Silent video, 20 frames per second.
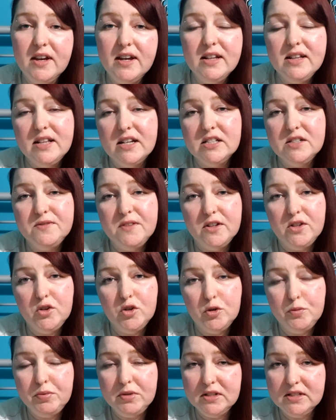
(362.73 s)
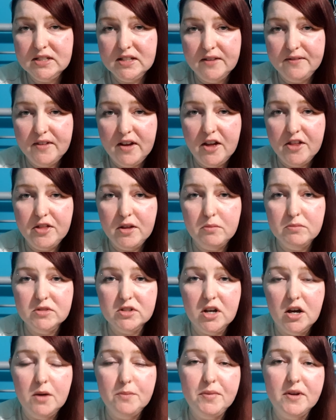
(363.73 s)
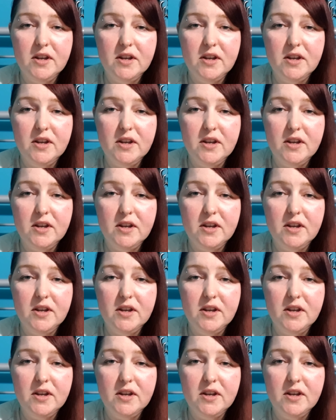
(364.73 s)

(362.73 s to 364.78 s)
liked this video, please give it a thumbs up,